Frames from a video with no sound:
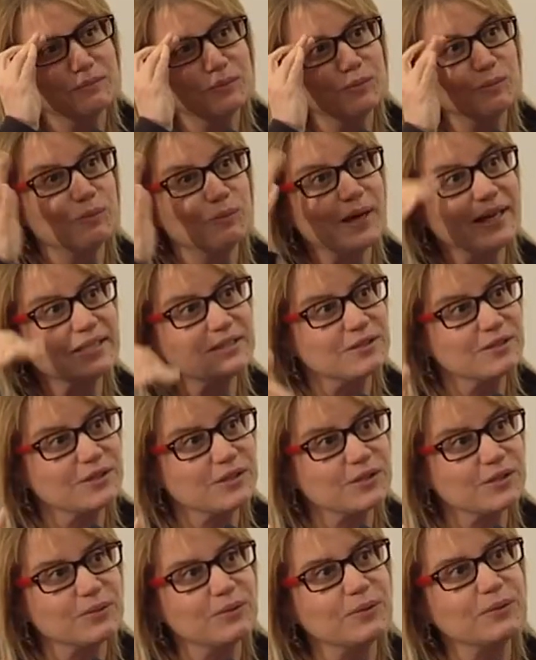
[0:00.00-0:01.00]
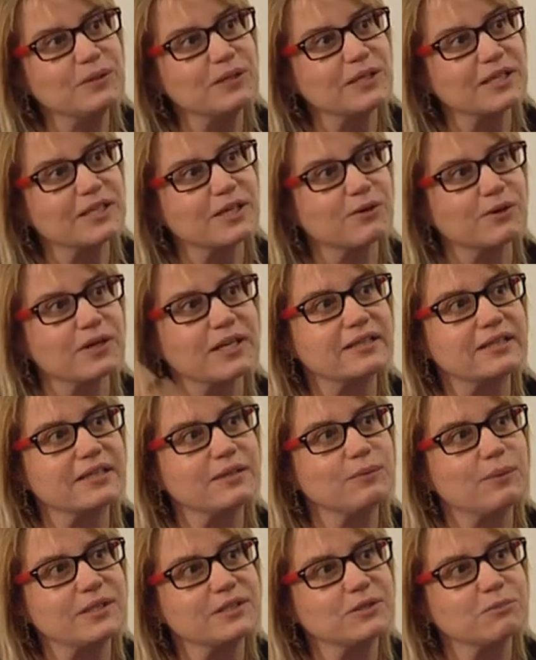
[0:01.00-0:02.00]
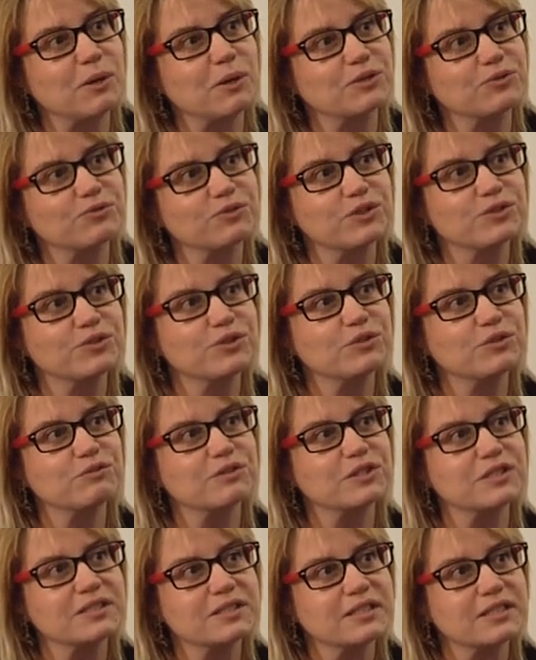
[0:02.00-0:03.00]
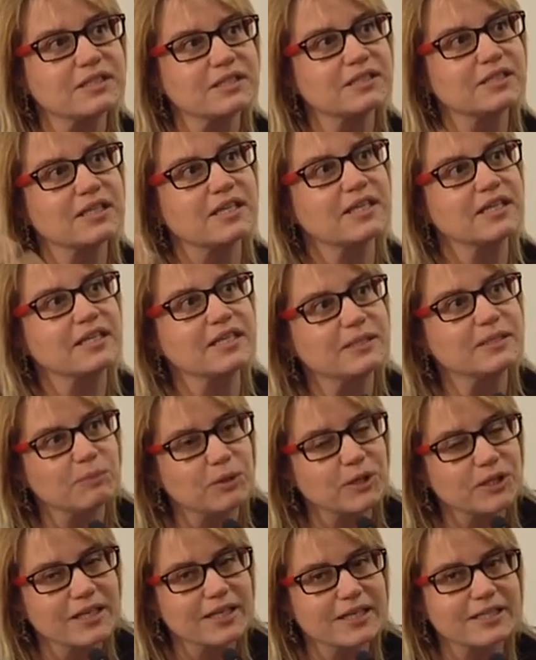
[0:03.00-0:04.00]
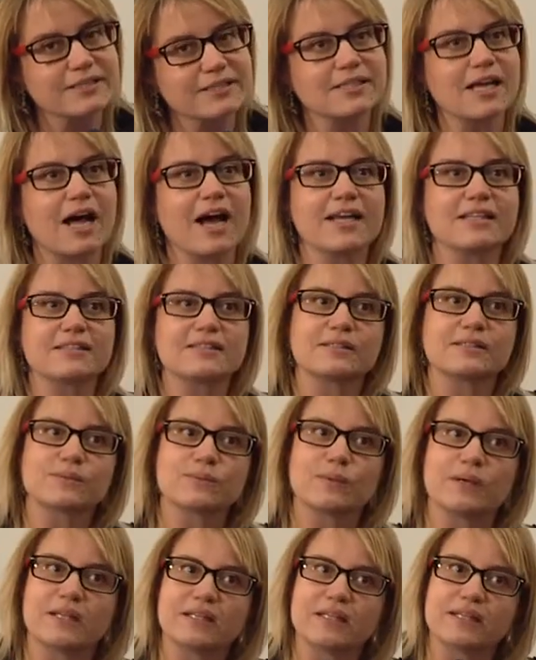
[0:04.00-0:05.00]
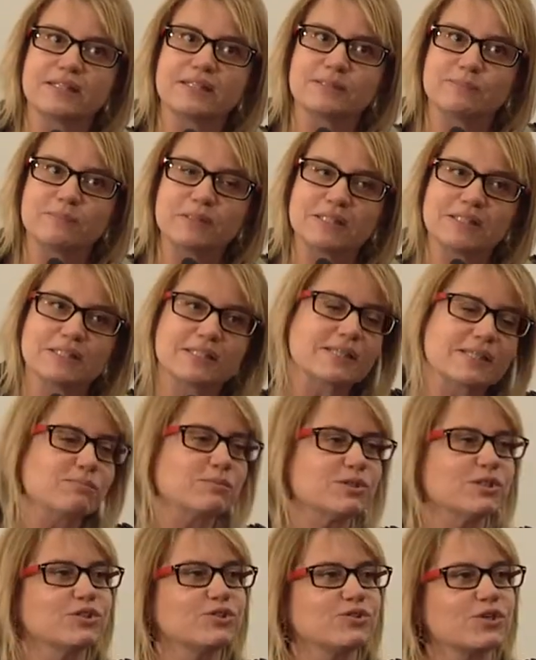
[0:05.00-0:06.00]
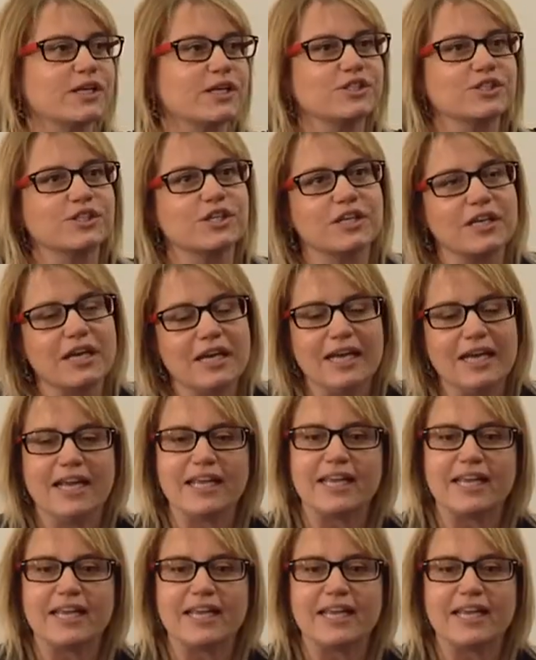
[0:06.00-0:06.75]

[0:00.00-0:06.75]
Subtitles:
went to school accordingly, went to Bosphorus University, studied political science as well as business administration,